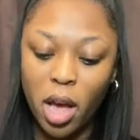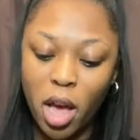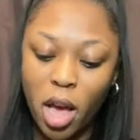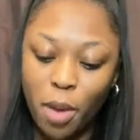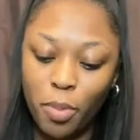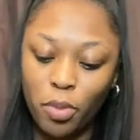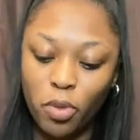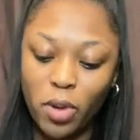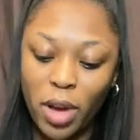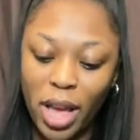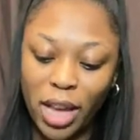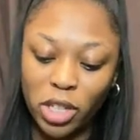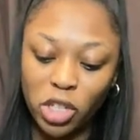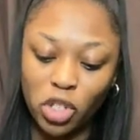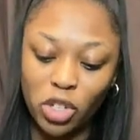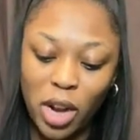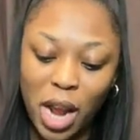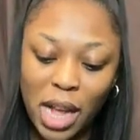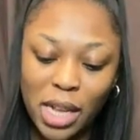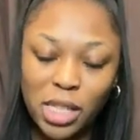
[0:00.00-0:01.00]
Herbal
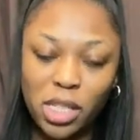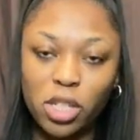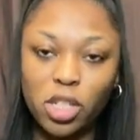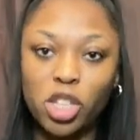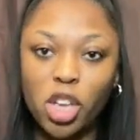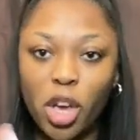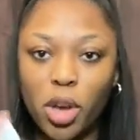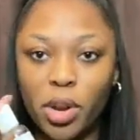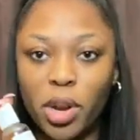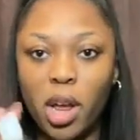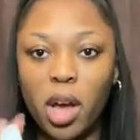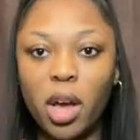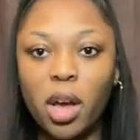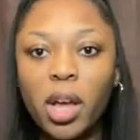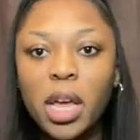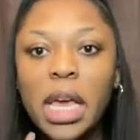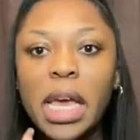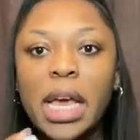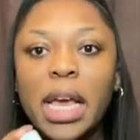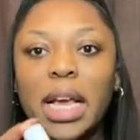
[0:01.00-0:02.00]
Extract
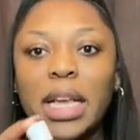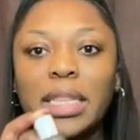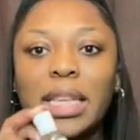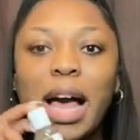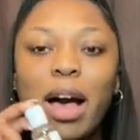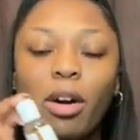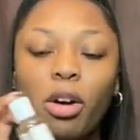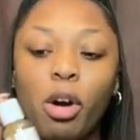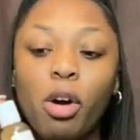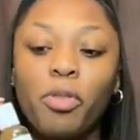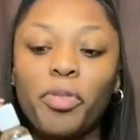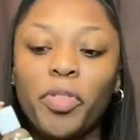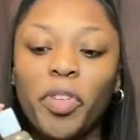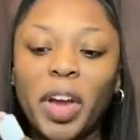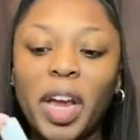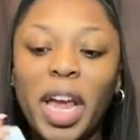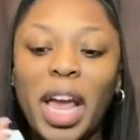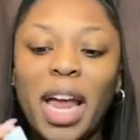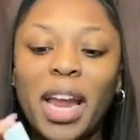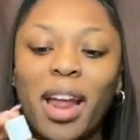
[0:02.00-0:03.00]
Toner. It's alcohol
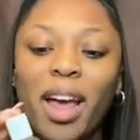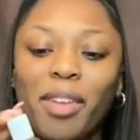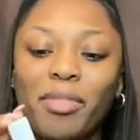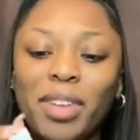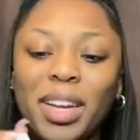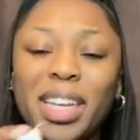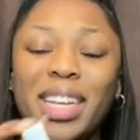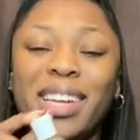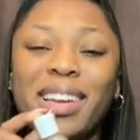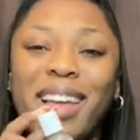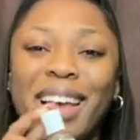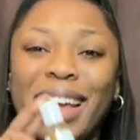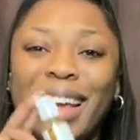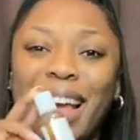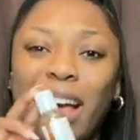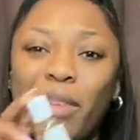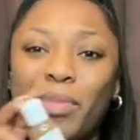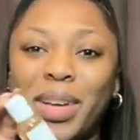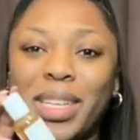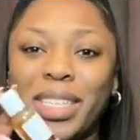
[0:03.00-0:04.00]
free and I really like
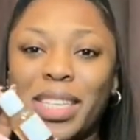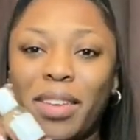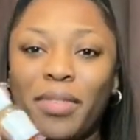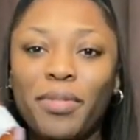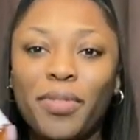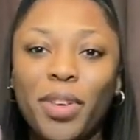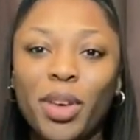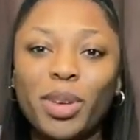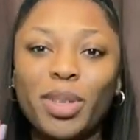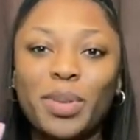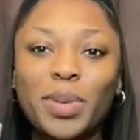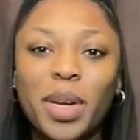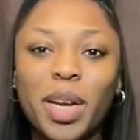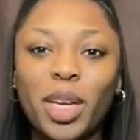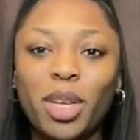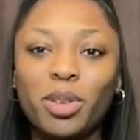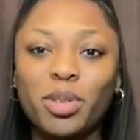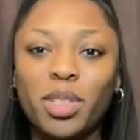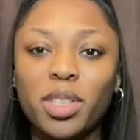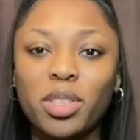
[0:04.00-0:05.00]
how my skin feels when I
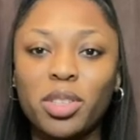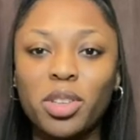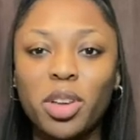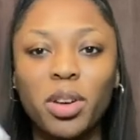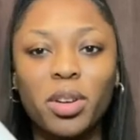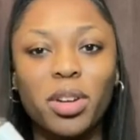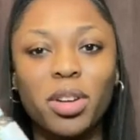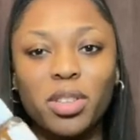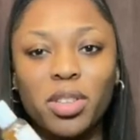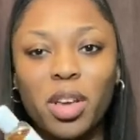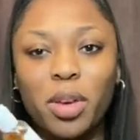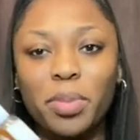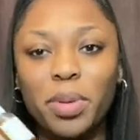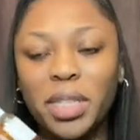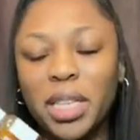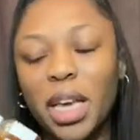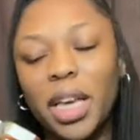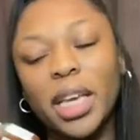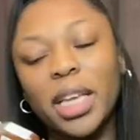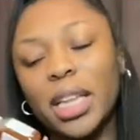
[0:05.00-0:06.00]
use this toner, so I'll be
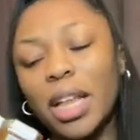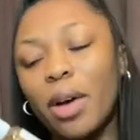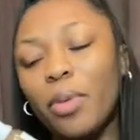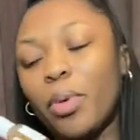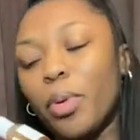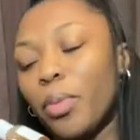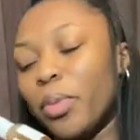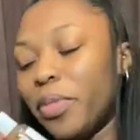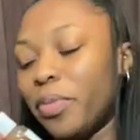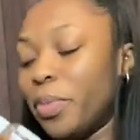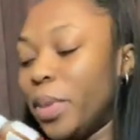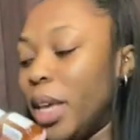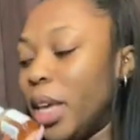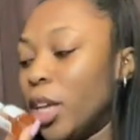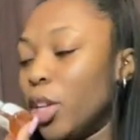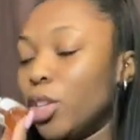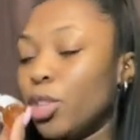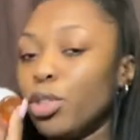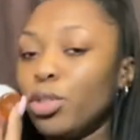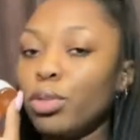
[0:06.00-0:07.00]
taking that one with
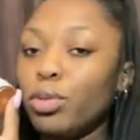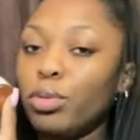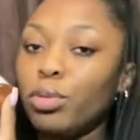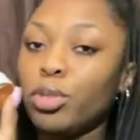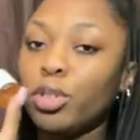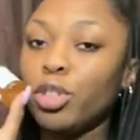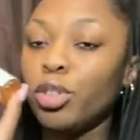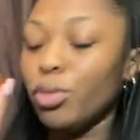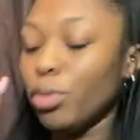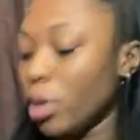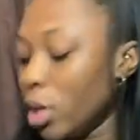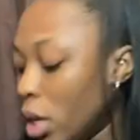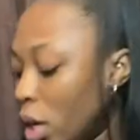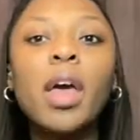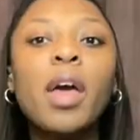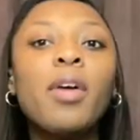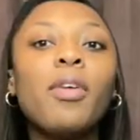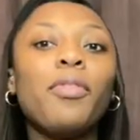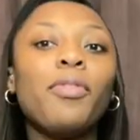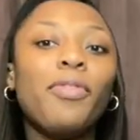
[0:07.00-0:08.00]
me too.
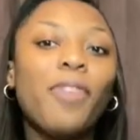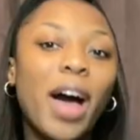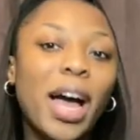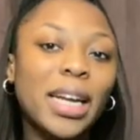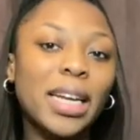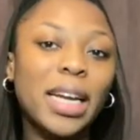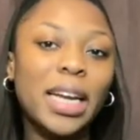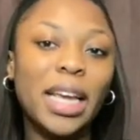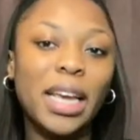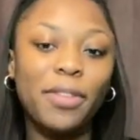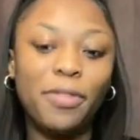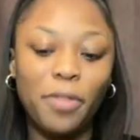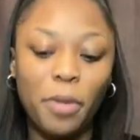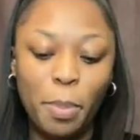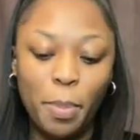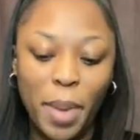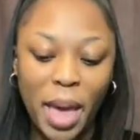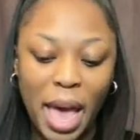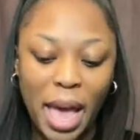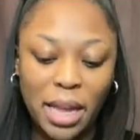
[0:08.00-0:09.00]
Finally, for
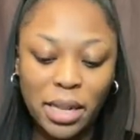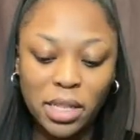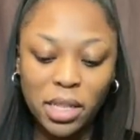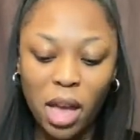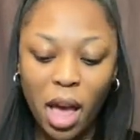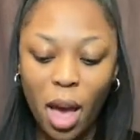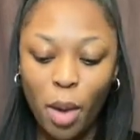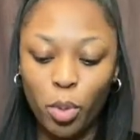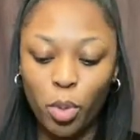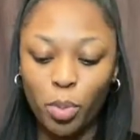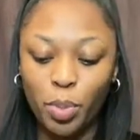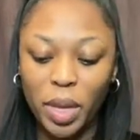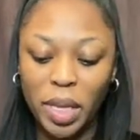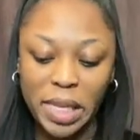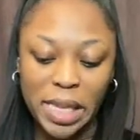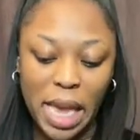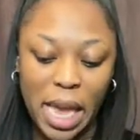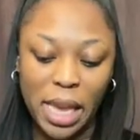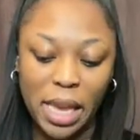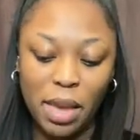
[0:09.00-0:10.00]
bed, I will be
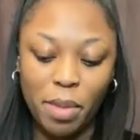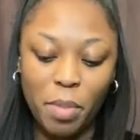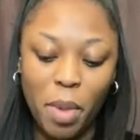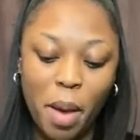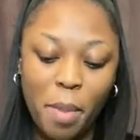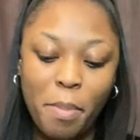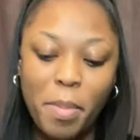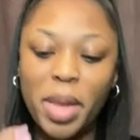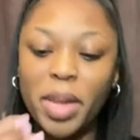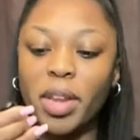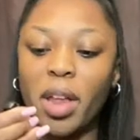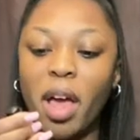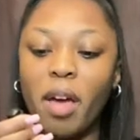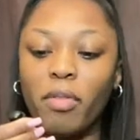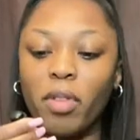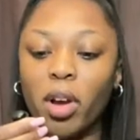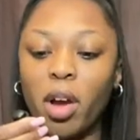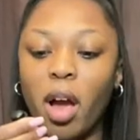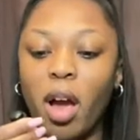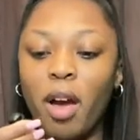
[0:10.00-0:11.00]
taking my
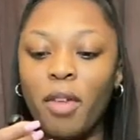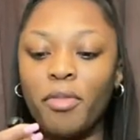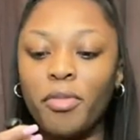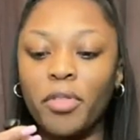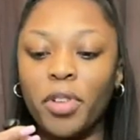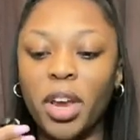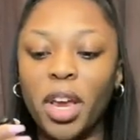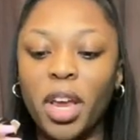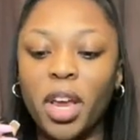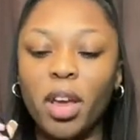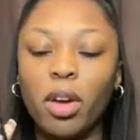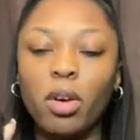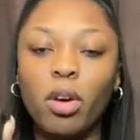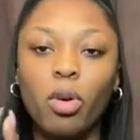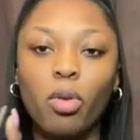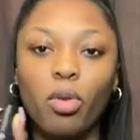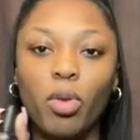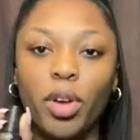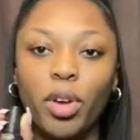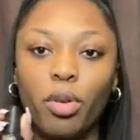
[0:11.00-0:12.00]
Midnight Recovery
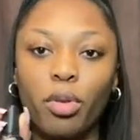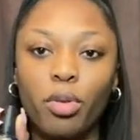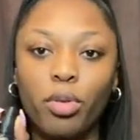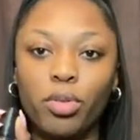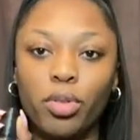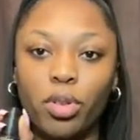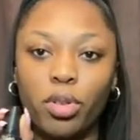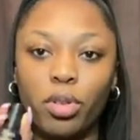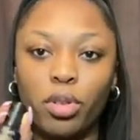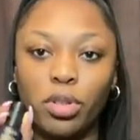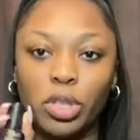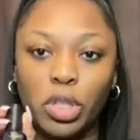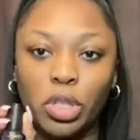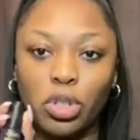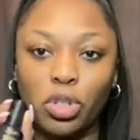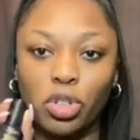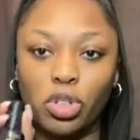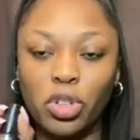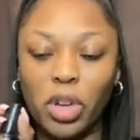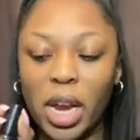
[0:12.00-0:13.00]
Oil, the
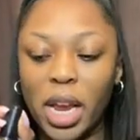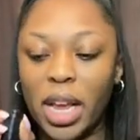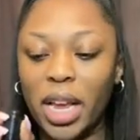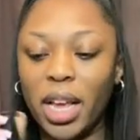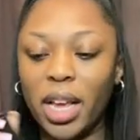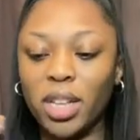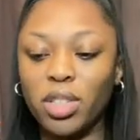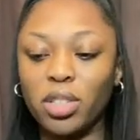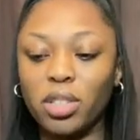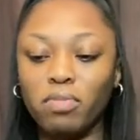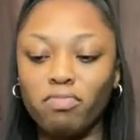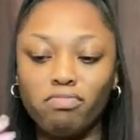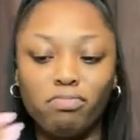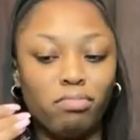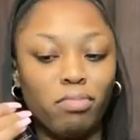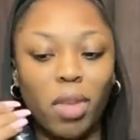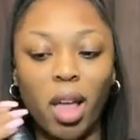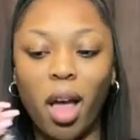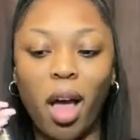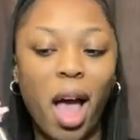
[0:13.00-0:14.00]
concentrate. It is,
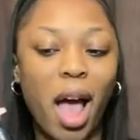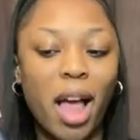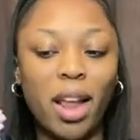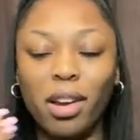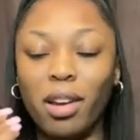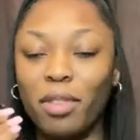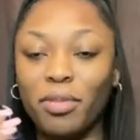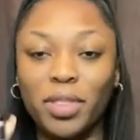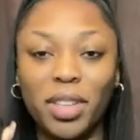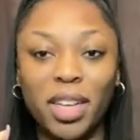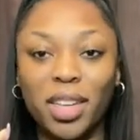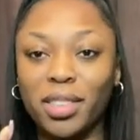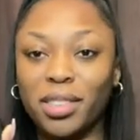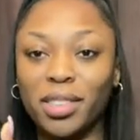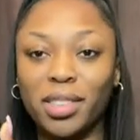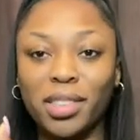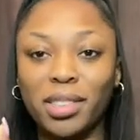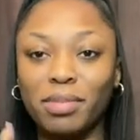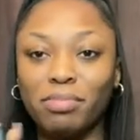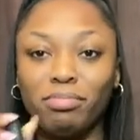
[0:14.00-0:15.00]
I love
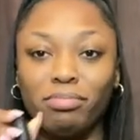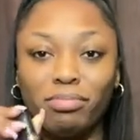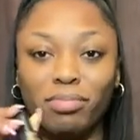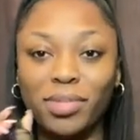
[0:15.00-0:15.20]
this.